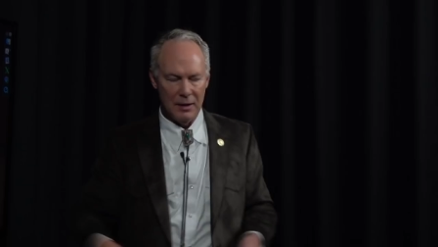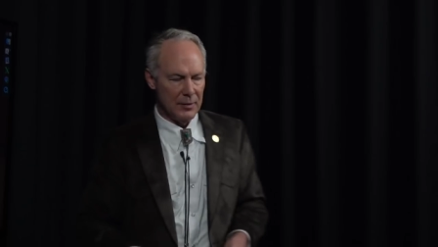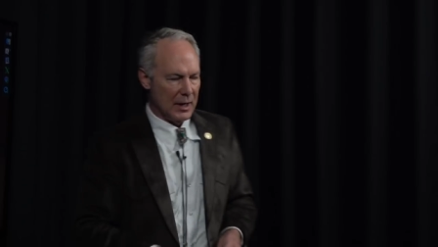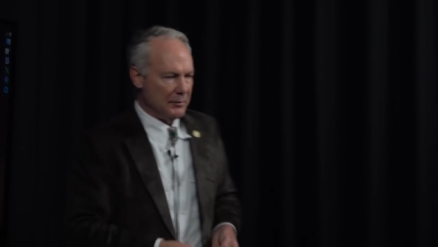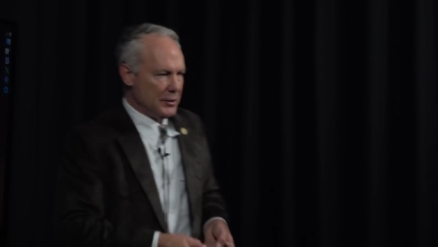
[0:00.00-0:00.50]

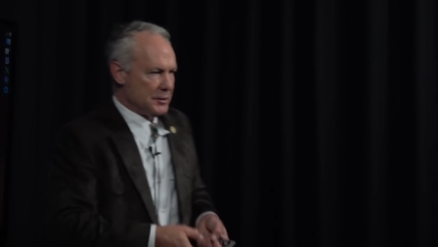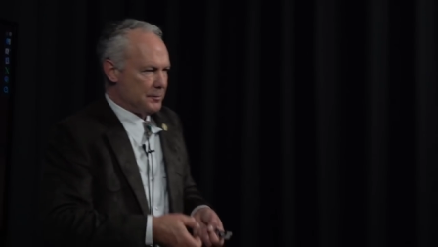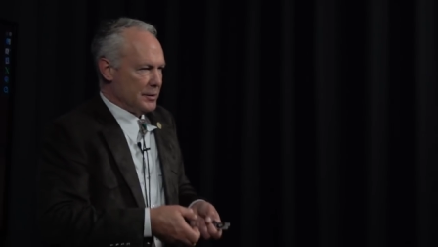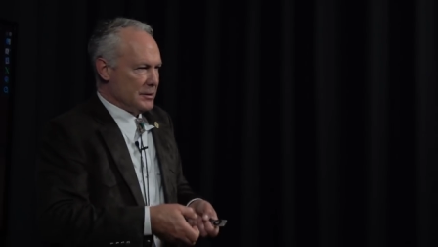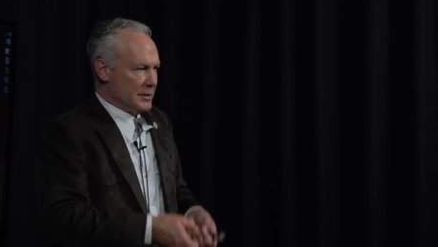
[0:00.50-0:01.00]
but I'm
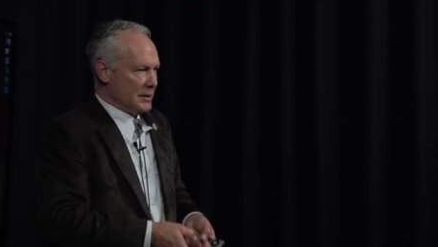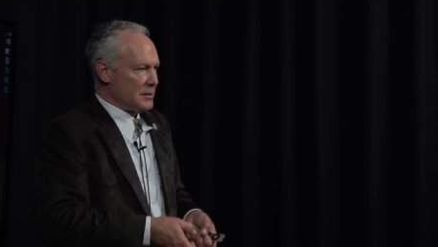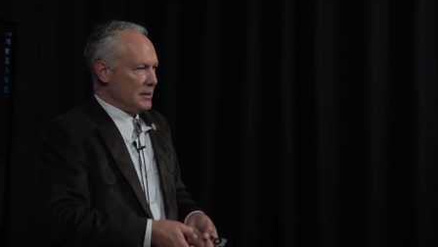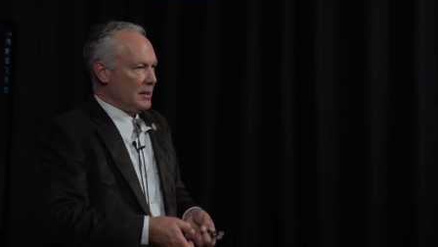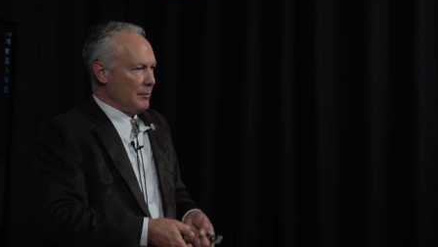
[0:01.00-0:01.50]
just
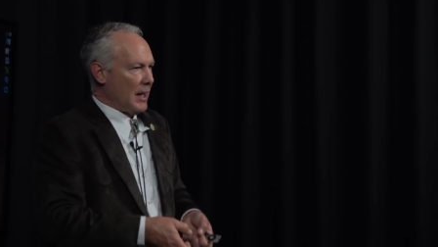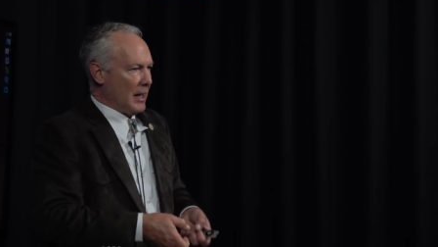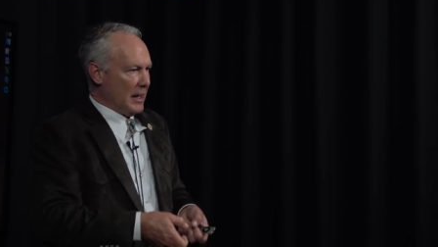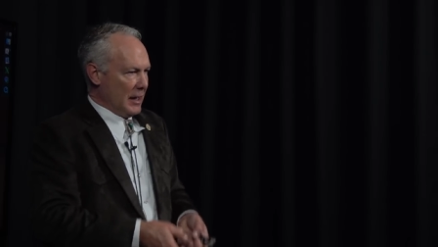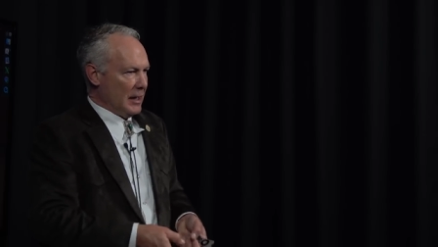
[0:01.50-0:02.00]
positioning
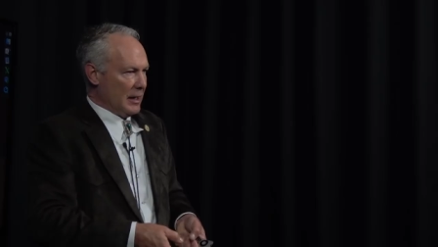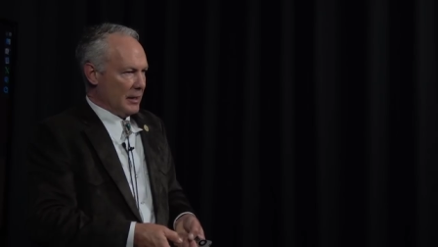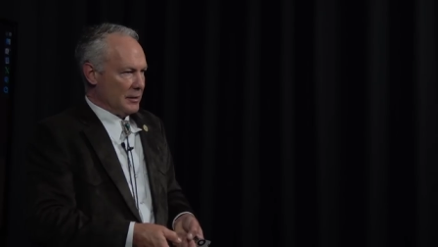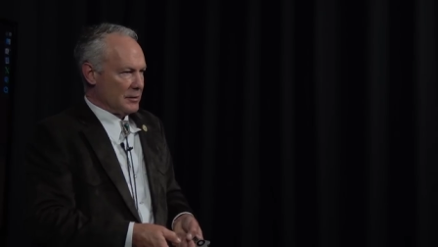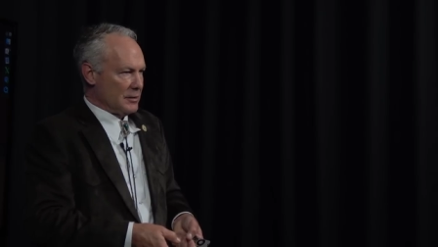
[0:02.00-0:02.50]
my
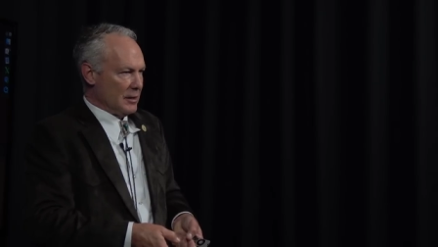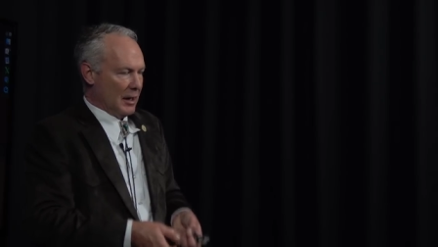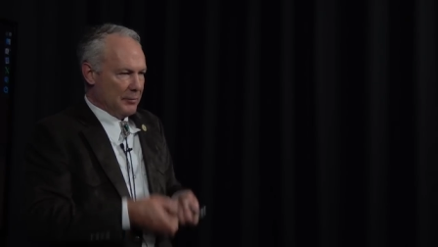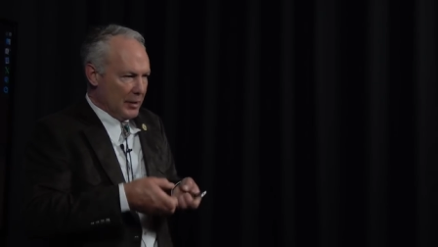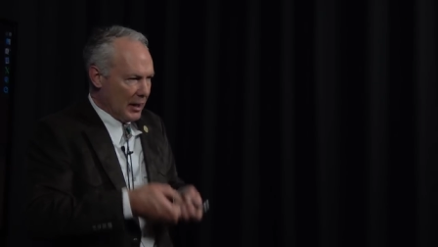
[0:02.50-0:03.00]
hands.
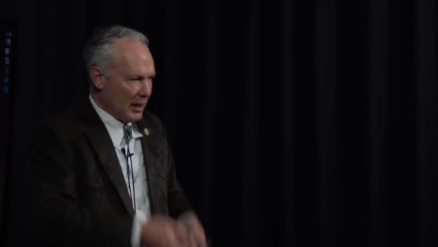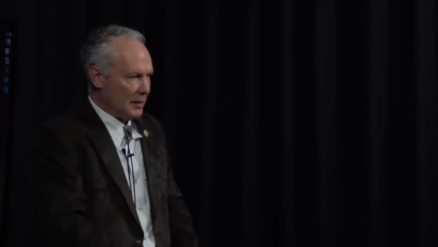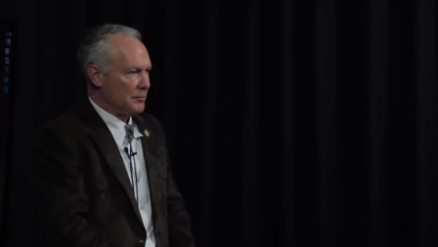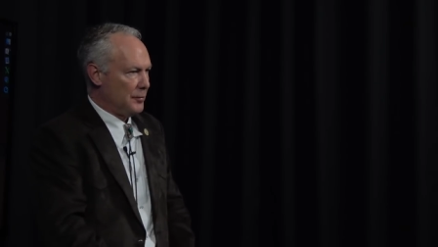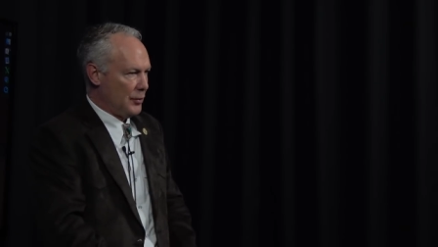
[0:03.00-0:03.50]
I'm
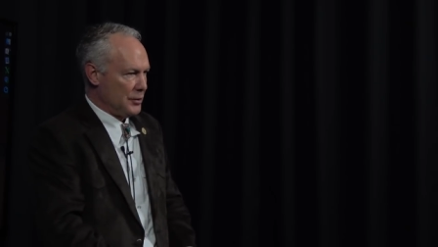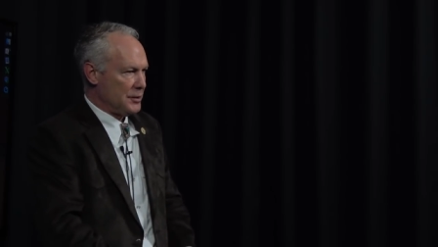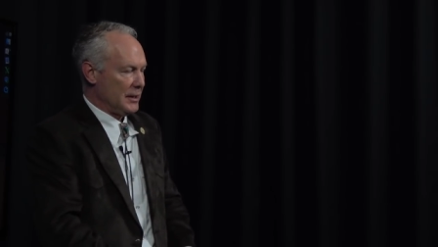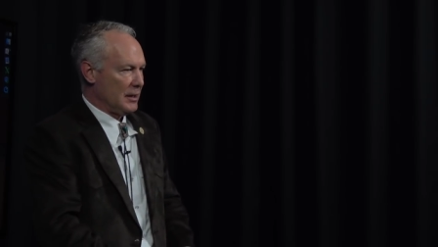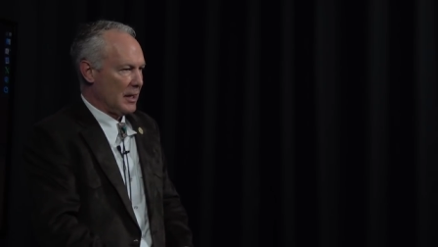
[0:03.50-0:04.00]
not pushing